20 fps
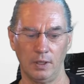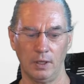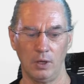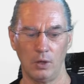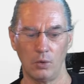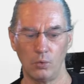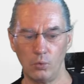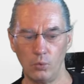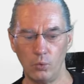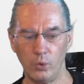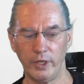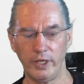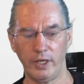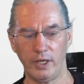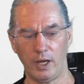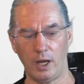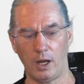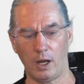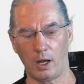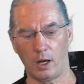we
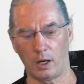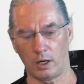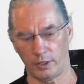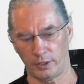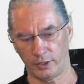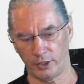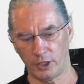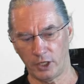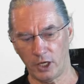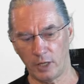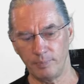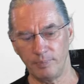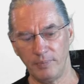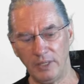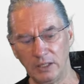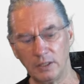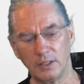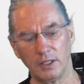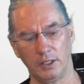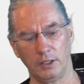are
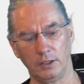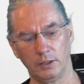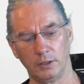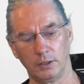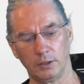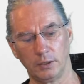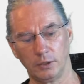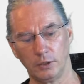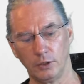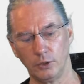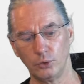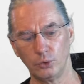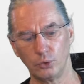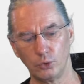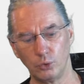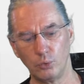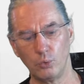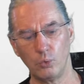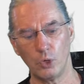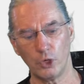committing to
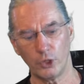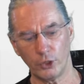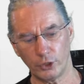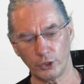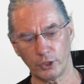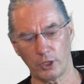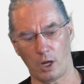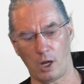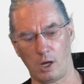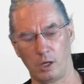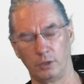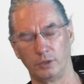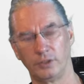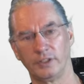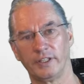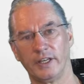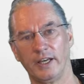work on